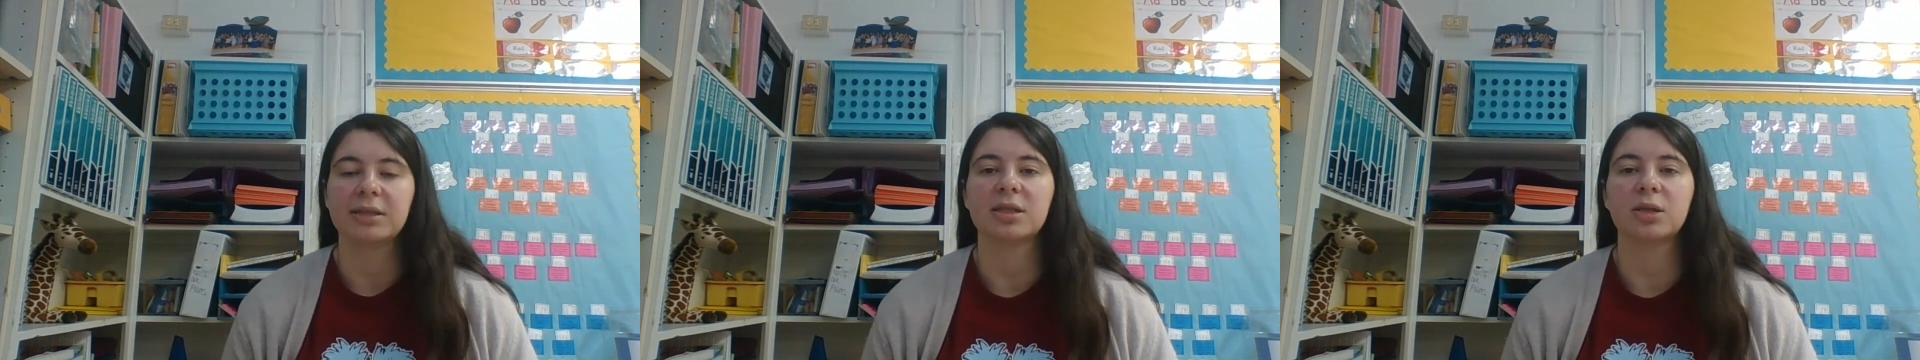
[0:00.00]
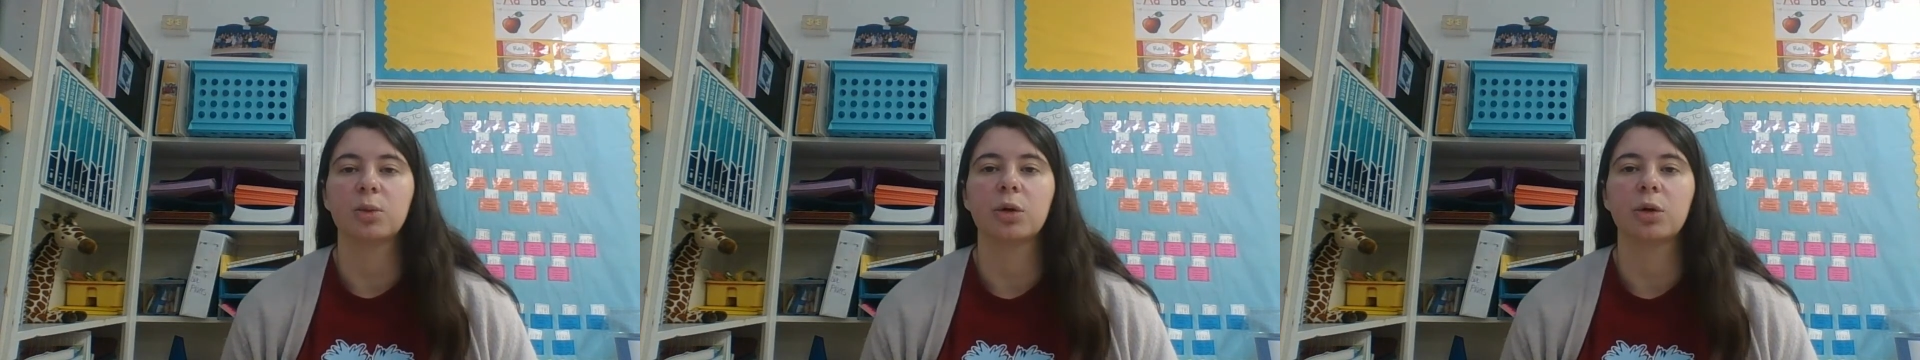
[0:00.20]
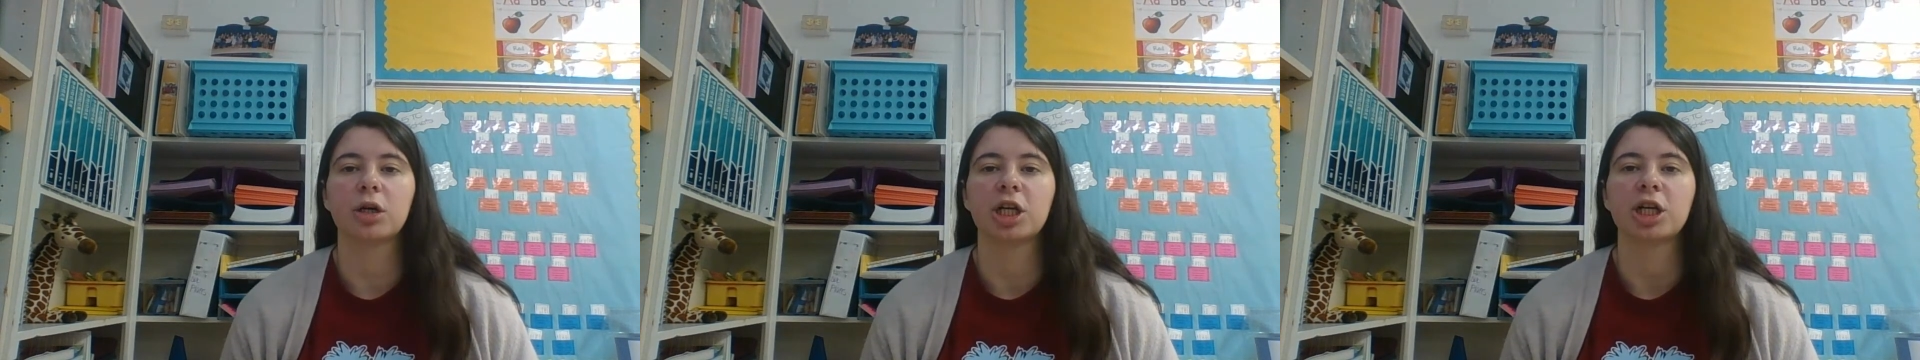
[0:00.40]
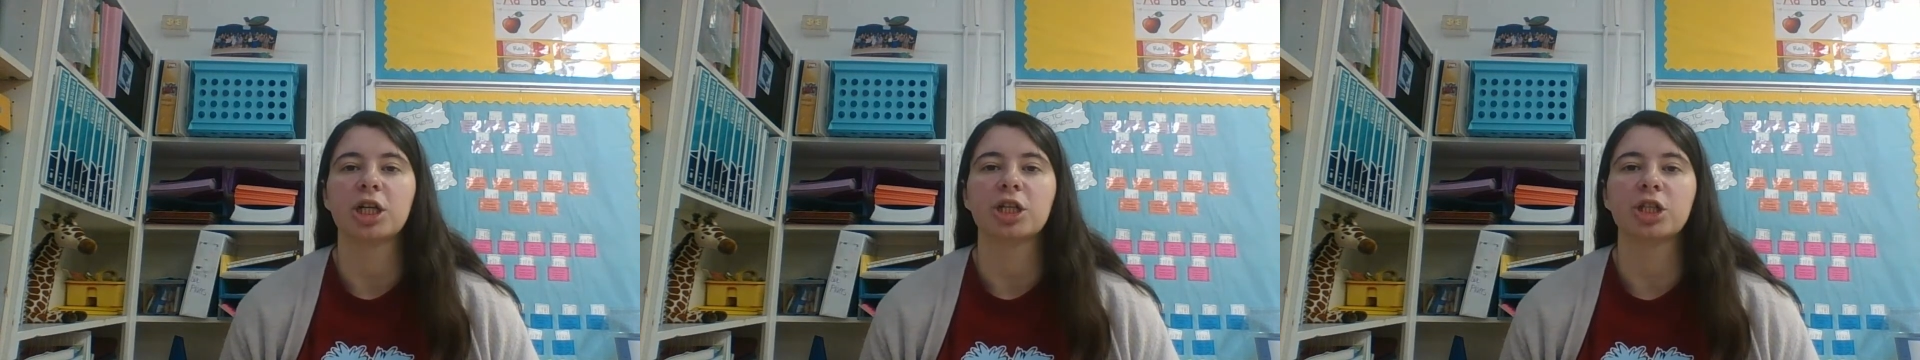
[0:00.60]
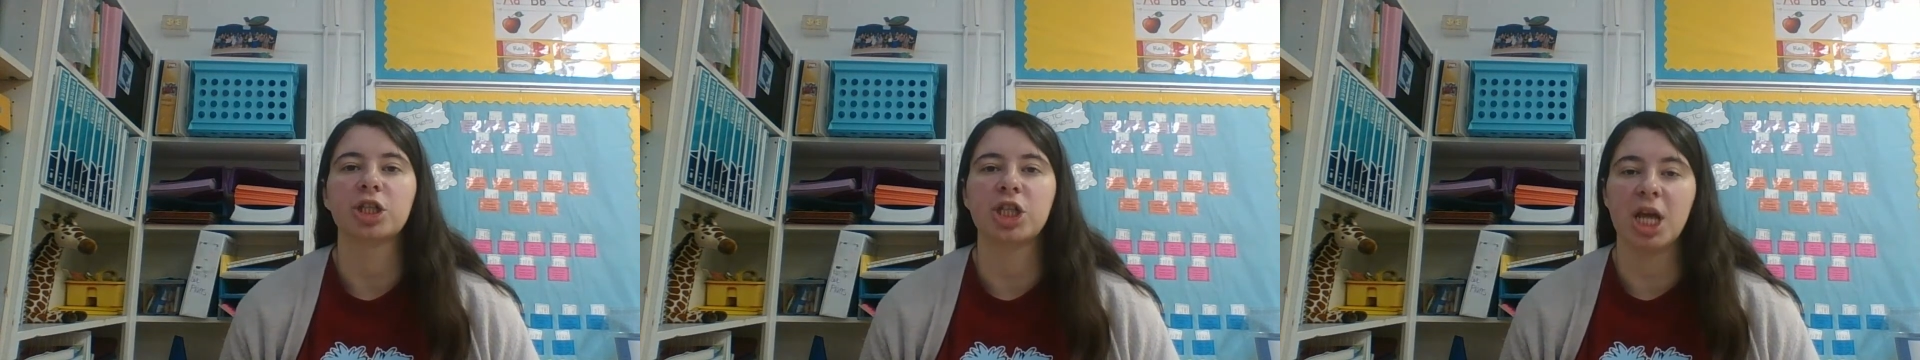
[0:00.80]
is the word
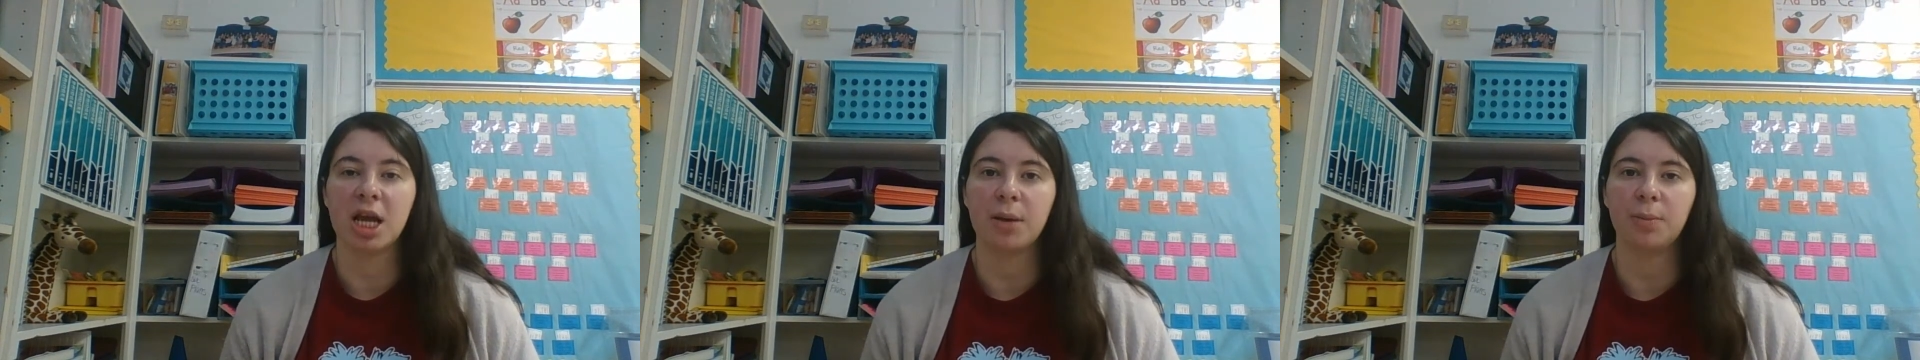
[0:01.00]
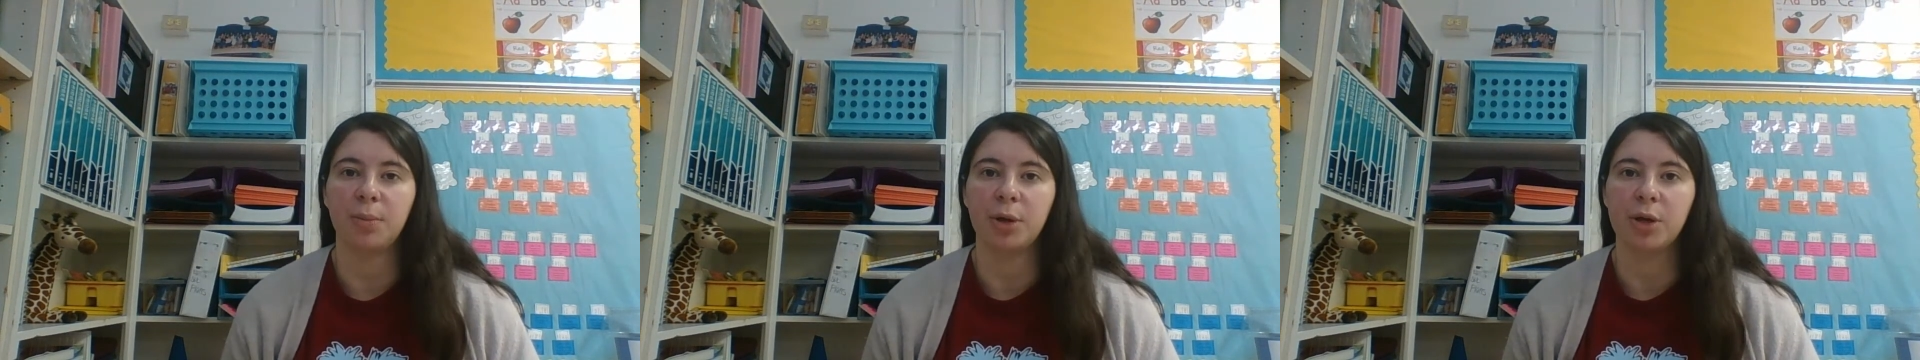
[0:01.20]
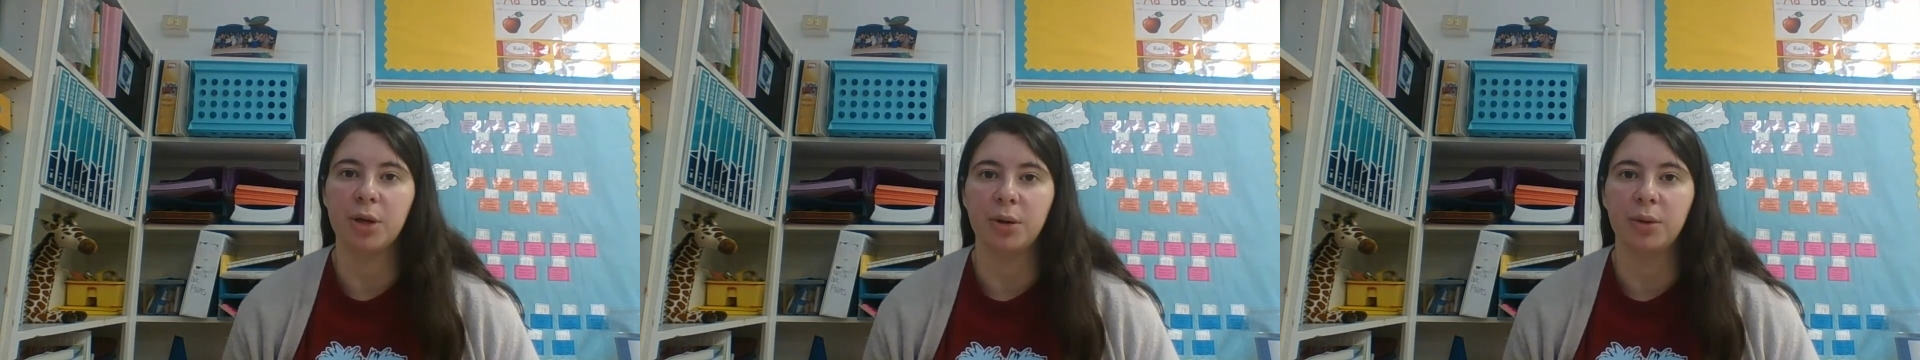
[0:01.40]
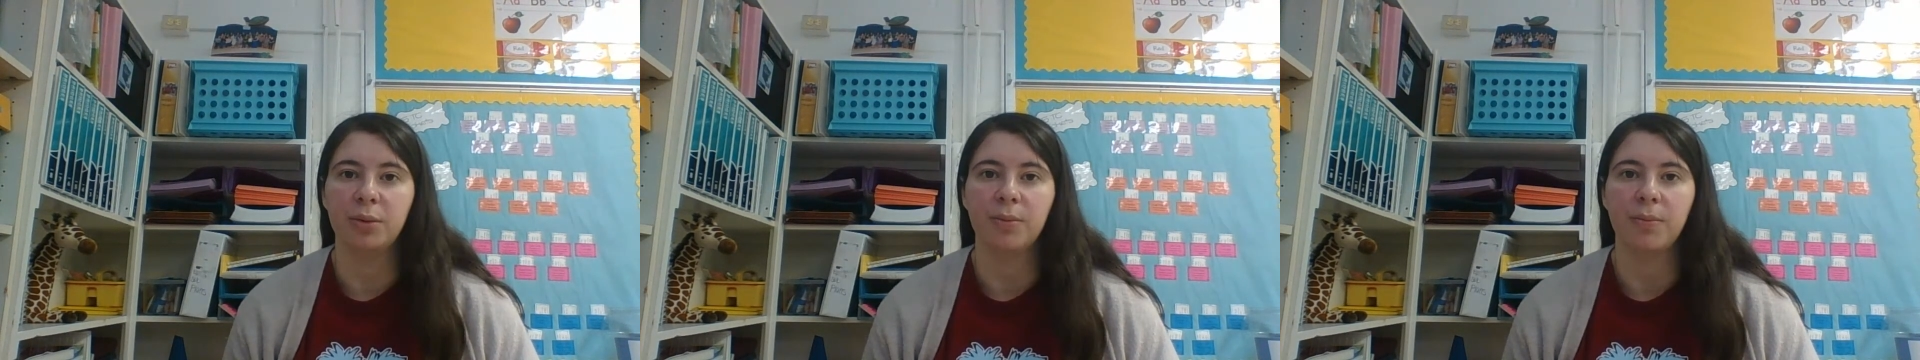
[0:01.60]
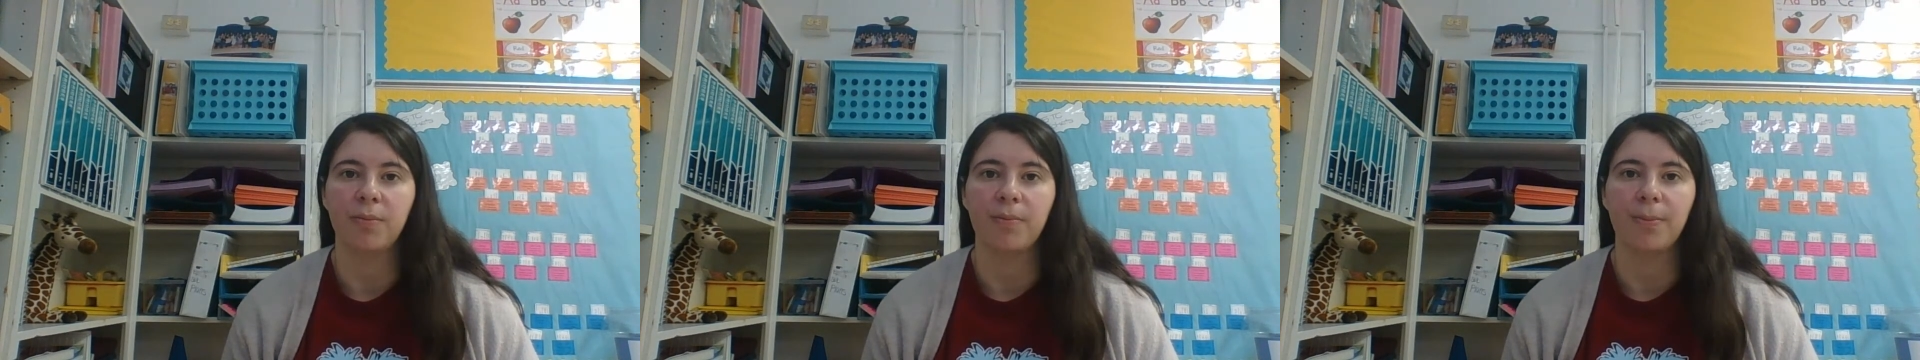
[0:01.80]
shampoo.